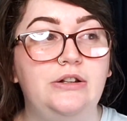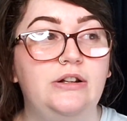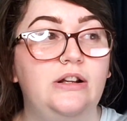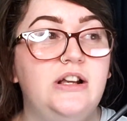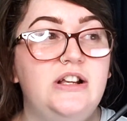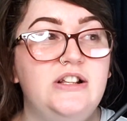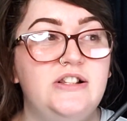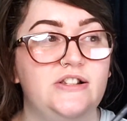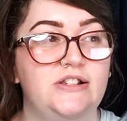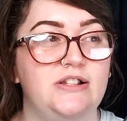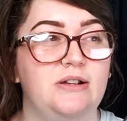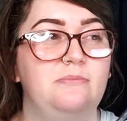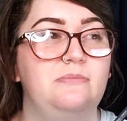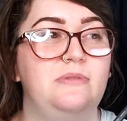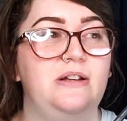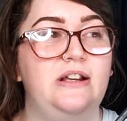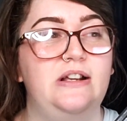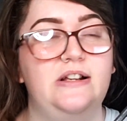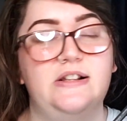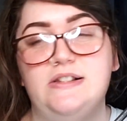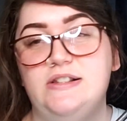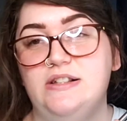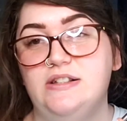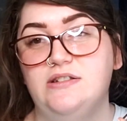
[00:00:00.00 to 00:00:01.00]
and some
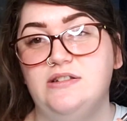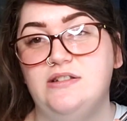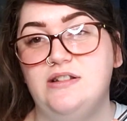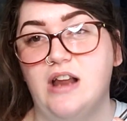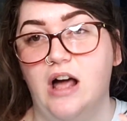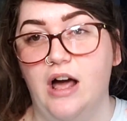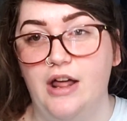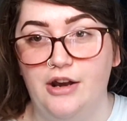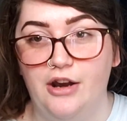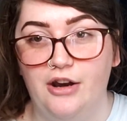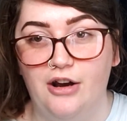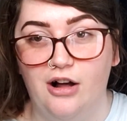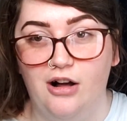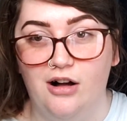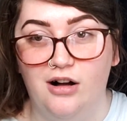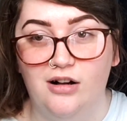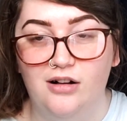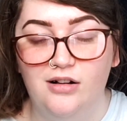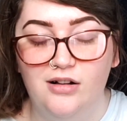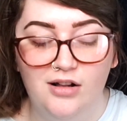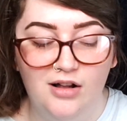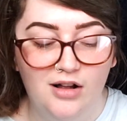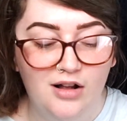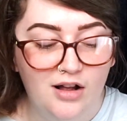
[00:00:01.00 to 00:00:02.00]
days not at all.